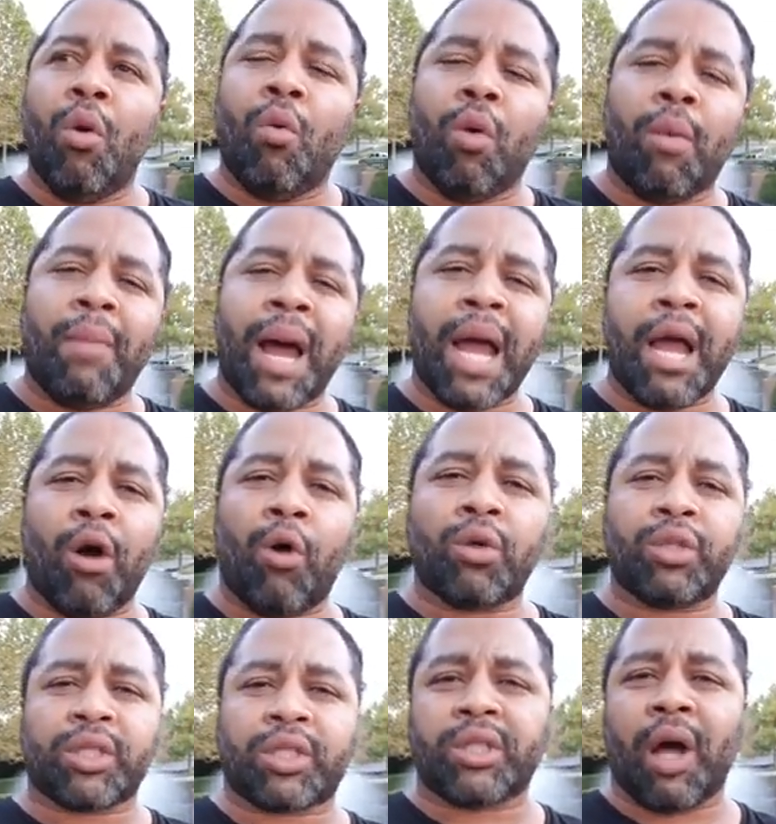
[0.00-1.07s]
Well, my
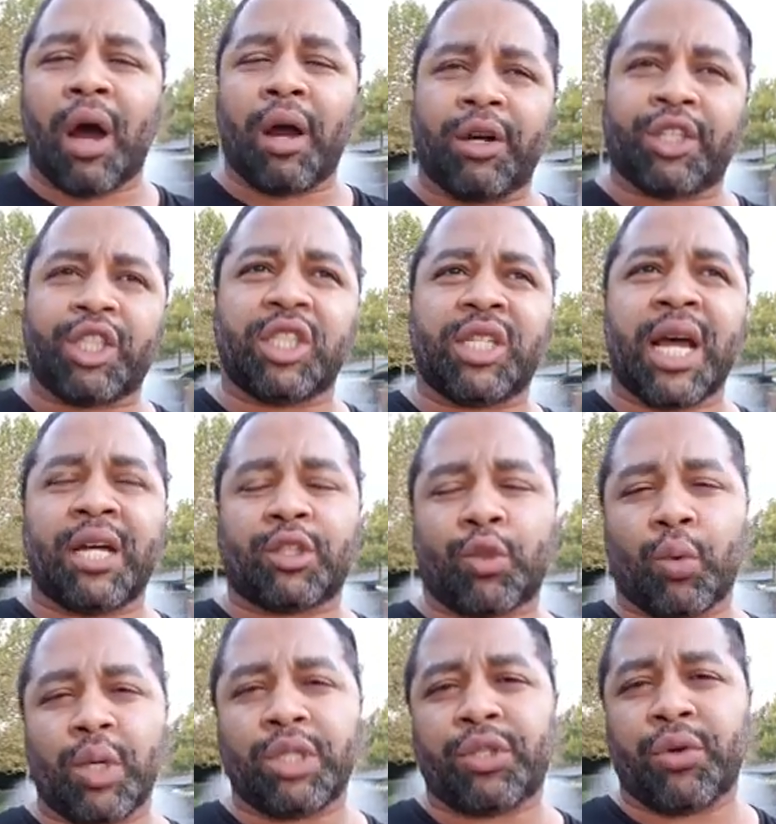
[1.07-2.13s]
oldest daughter, she's now
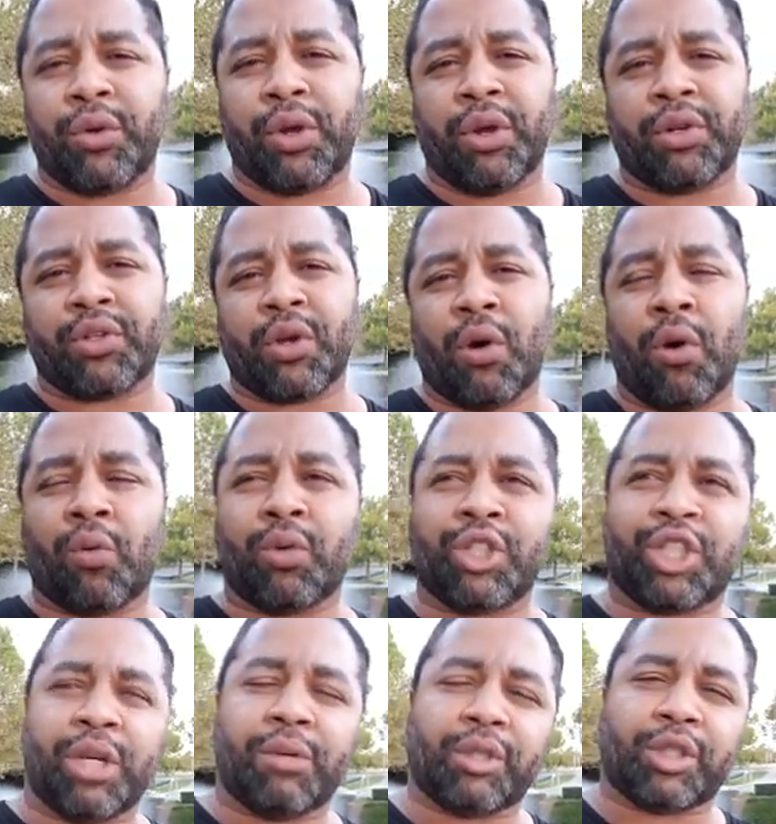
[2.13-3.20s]
22 years old. When
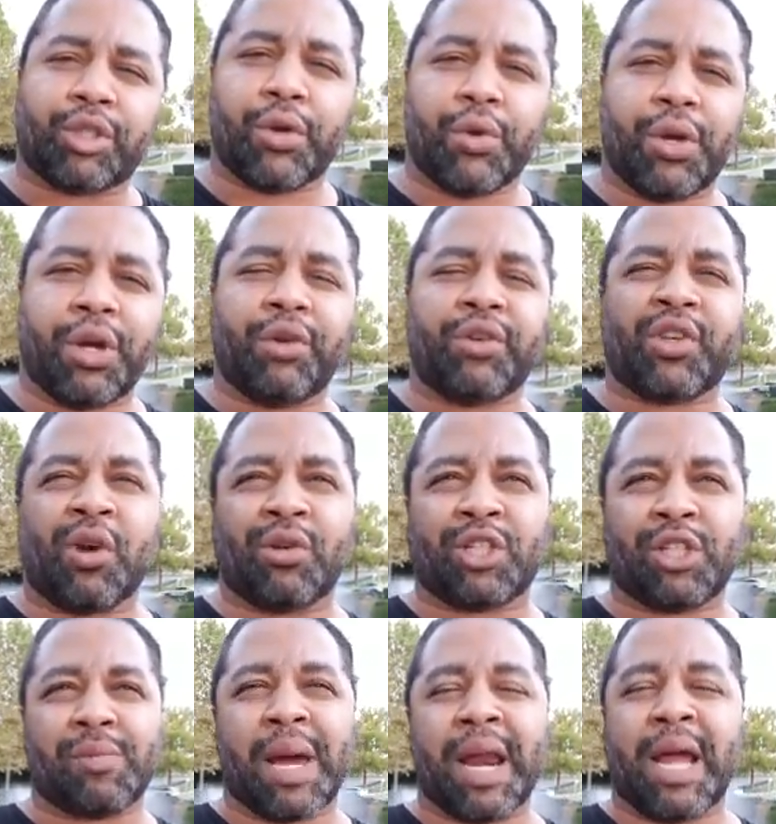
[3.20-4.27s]
she was 2 years old,
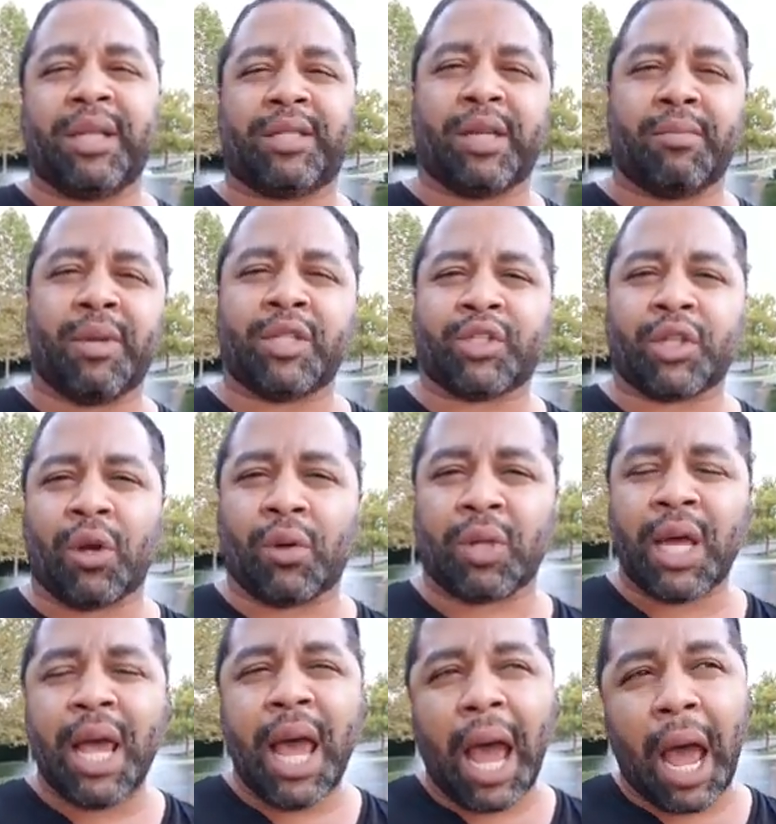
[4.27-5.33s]
she's about 18 months old,
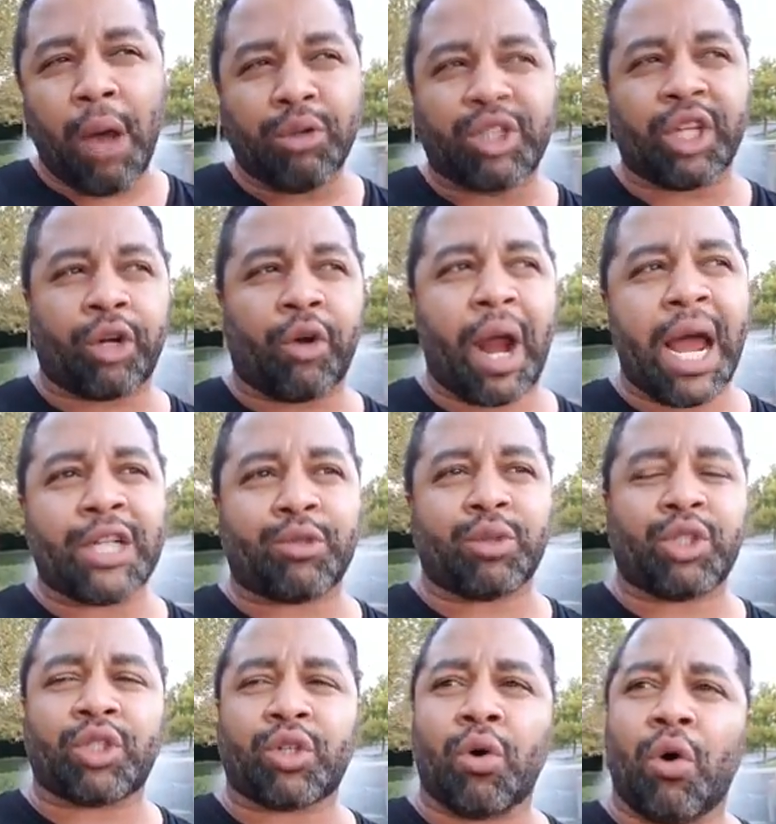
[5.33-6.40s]
I was in
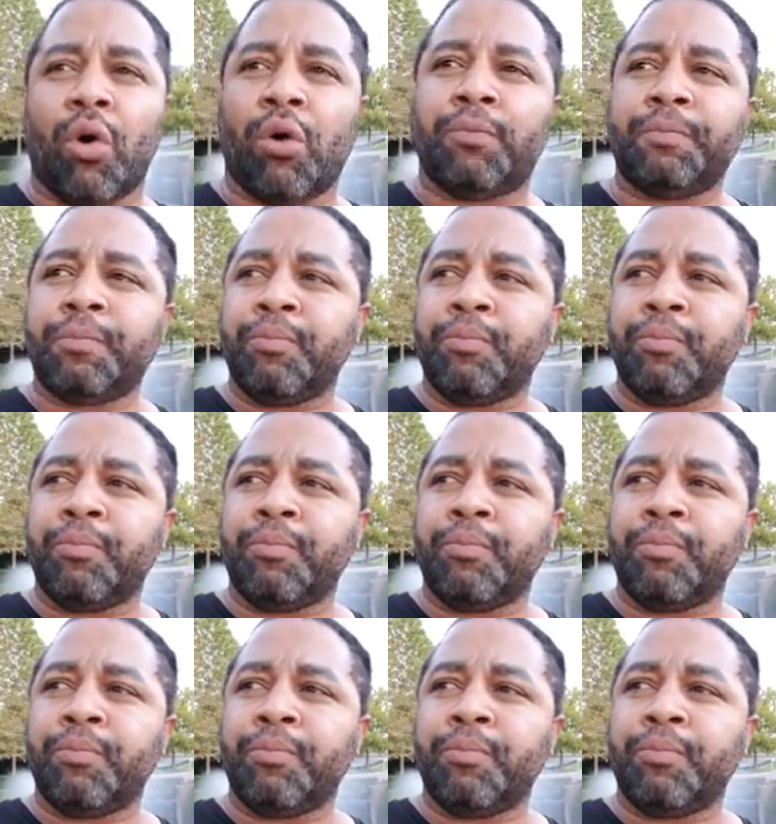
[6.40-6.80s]
graduate school.